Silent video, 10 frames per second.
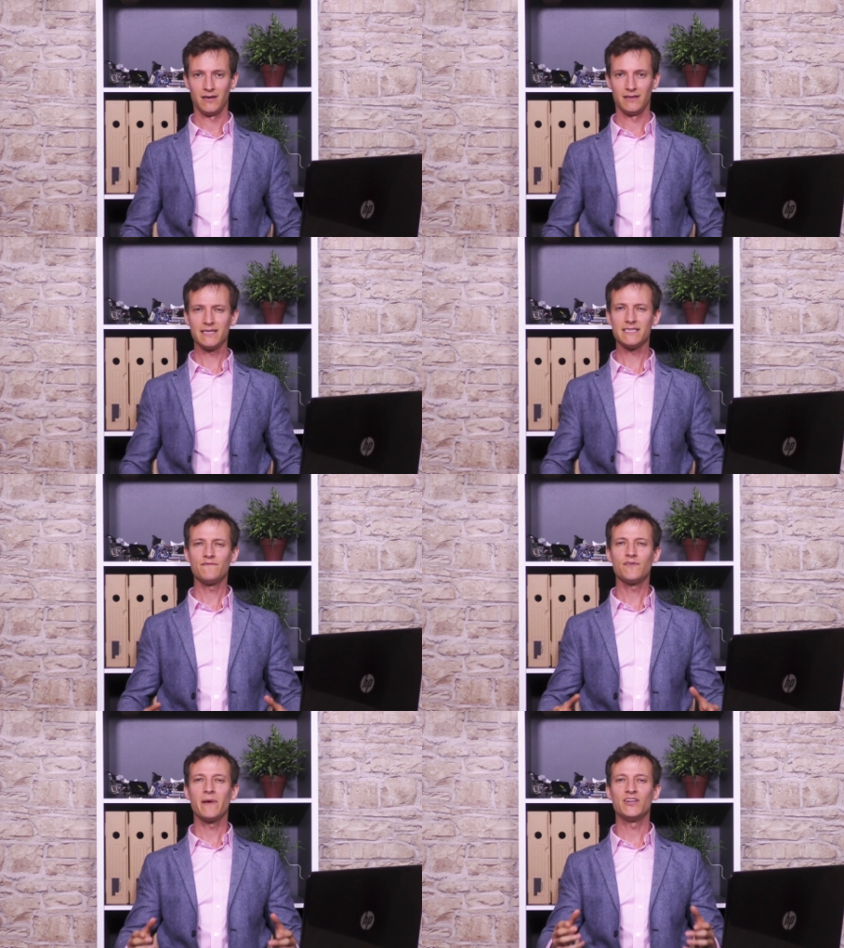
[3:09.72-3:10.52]
This
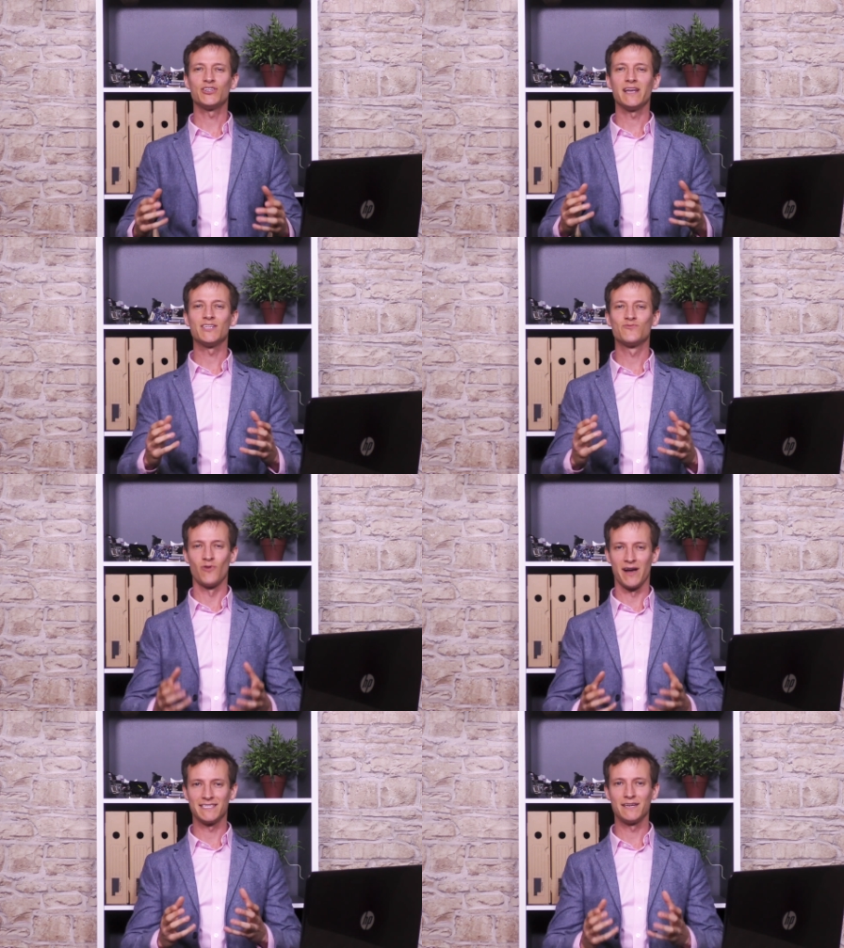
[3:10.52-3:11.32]
information is
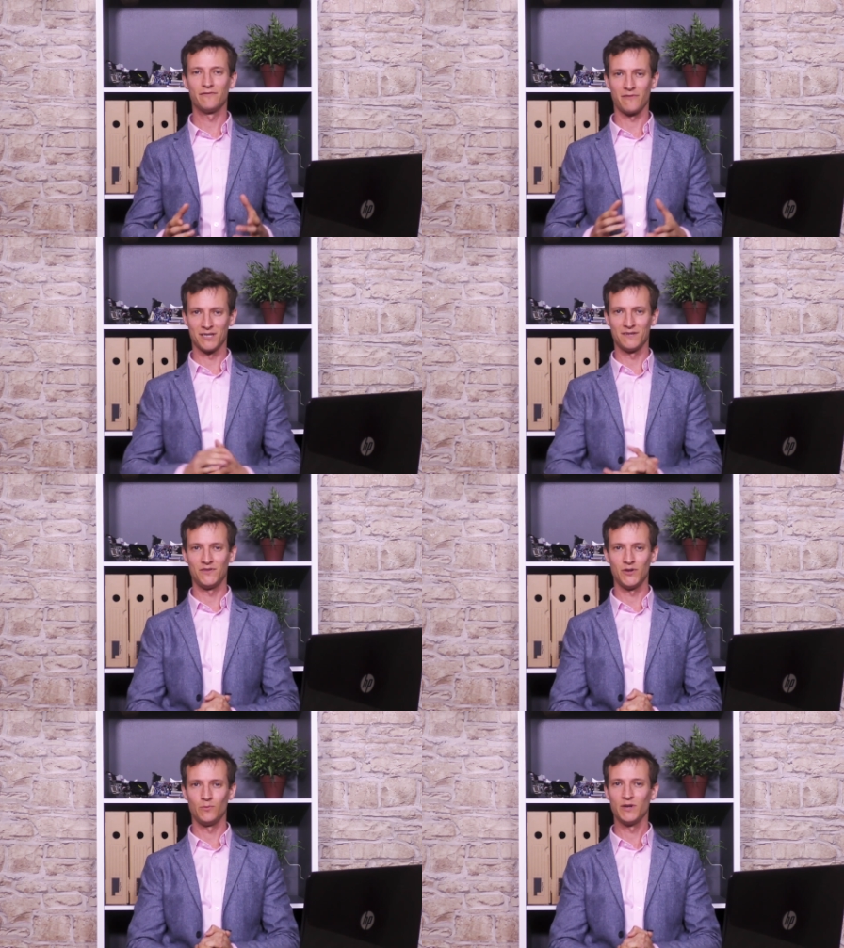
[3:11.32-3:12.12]
right in front of you,